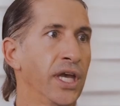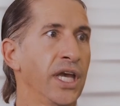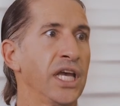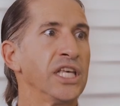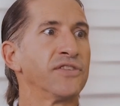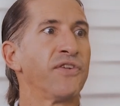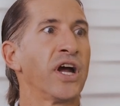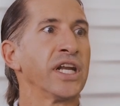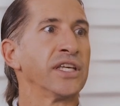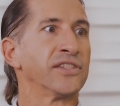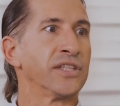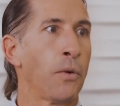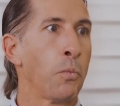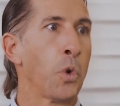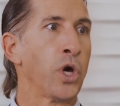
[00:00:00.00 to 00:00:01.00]
is finding
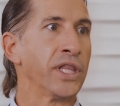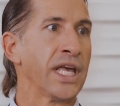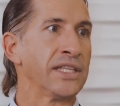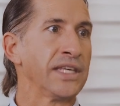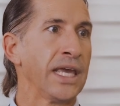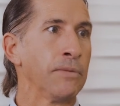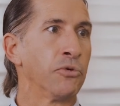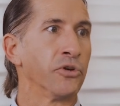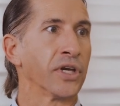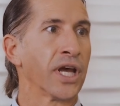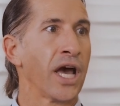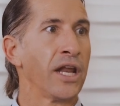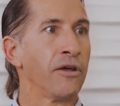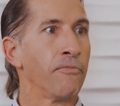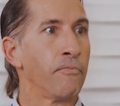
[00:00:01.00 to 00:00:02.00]
someone that's able to
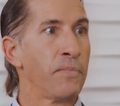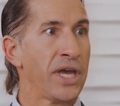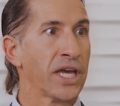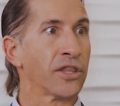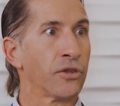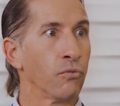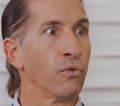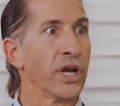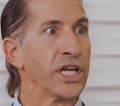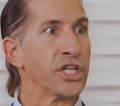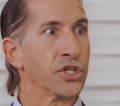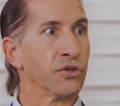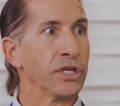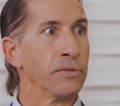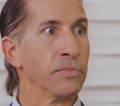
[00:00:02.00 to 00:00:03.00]
kind of pick the right
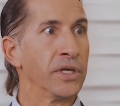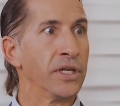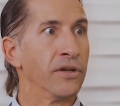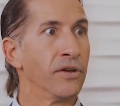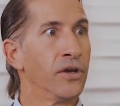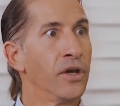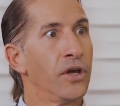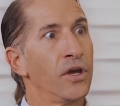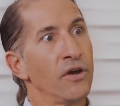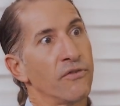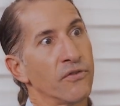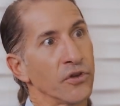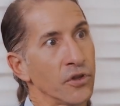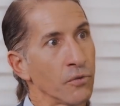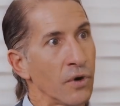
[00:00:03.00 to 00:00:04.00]
treatment
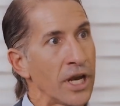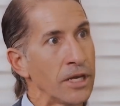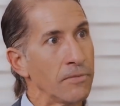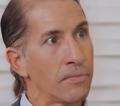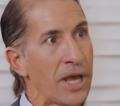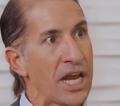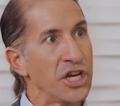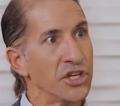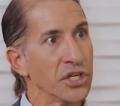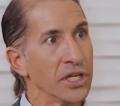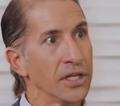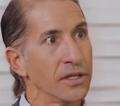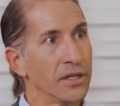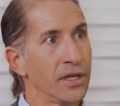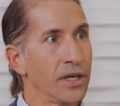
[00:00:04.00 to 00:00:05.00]
for the right
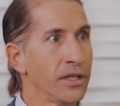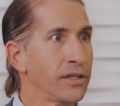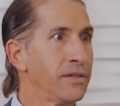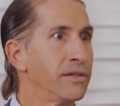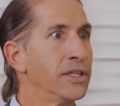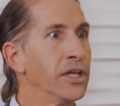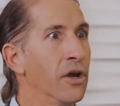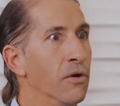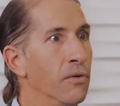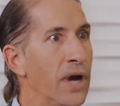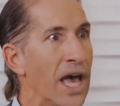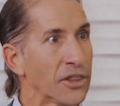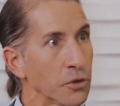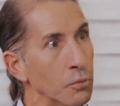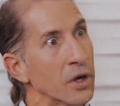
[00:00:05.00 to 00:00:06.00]
patient you know,
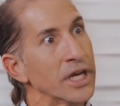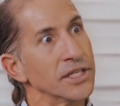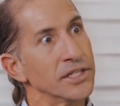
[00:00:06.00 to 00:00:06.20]
at the right